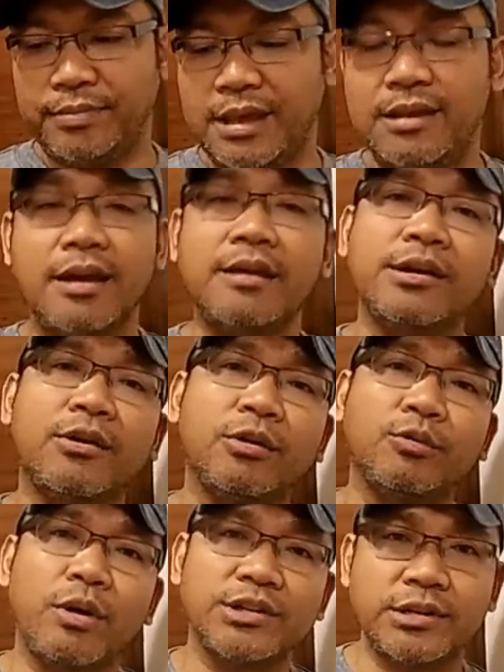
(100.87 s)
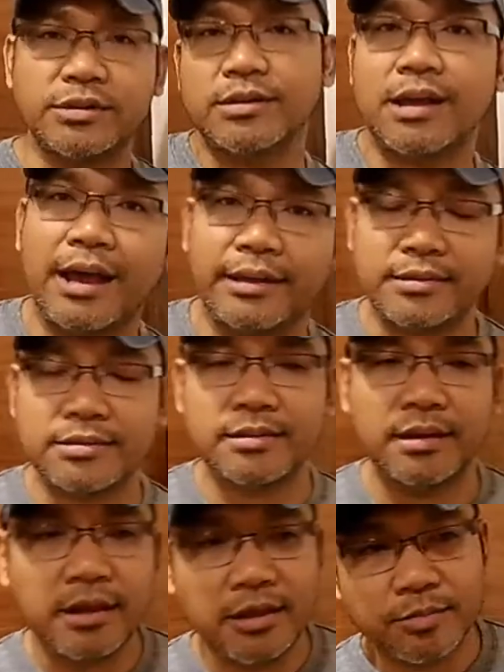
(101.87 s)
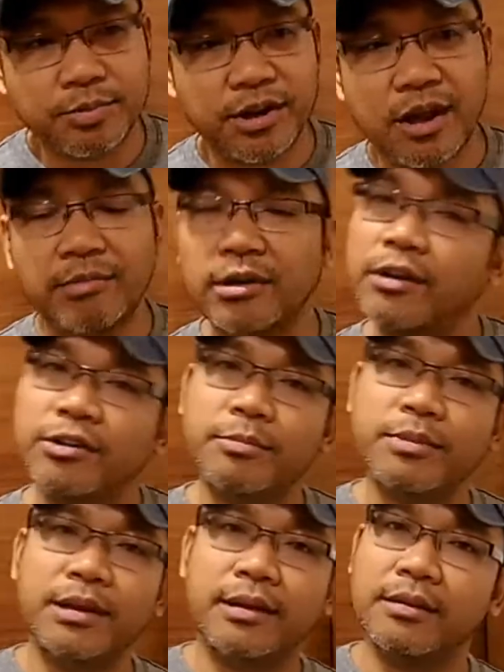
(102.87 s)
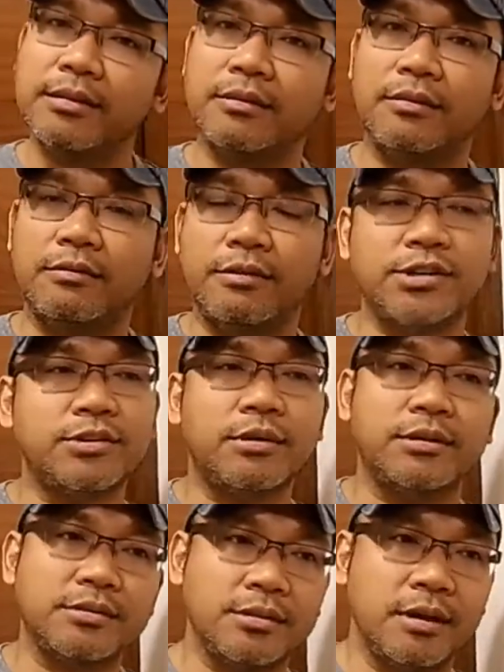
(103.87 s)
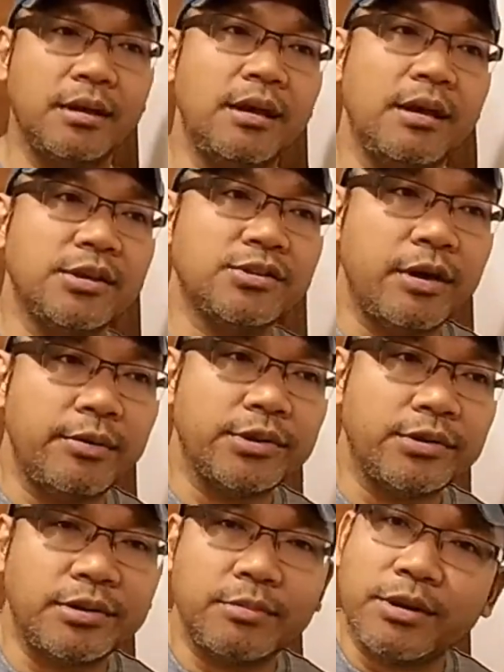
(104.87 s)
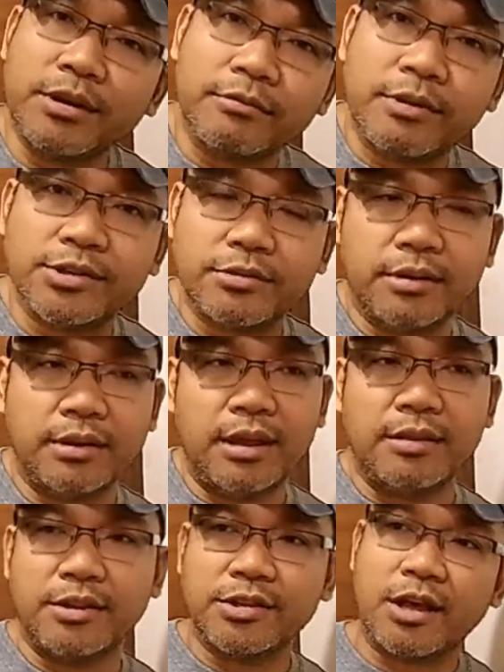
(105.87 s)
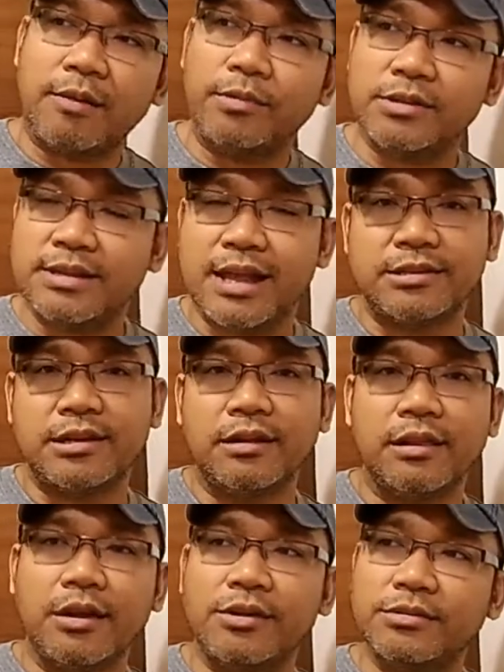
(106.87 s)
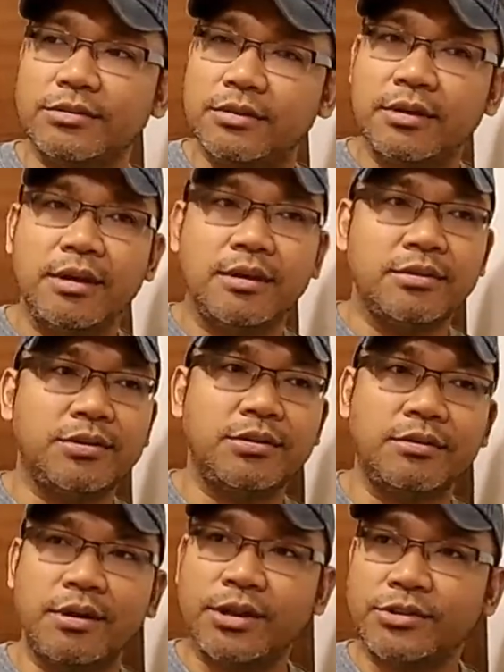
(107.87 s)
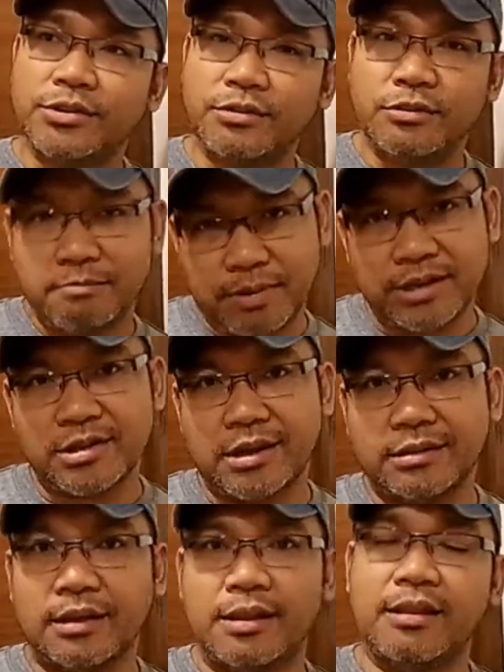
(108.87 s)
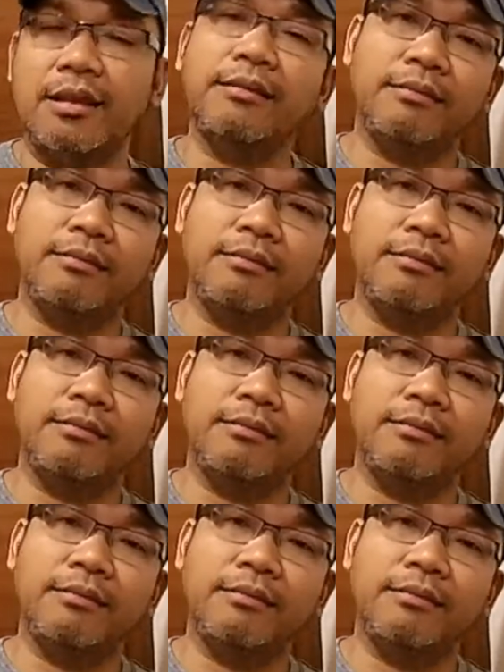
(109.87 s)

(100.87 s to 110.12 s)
an area called Washington Heights, predominantly Dominican restaurants. So I went to a Dominican restaurant, and this couple was dancing close to a tune of bachata.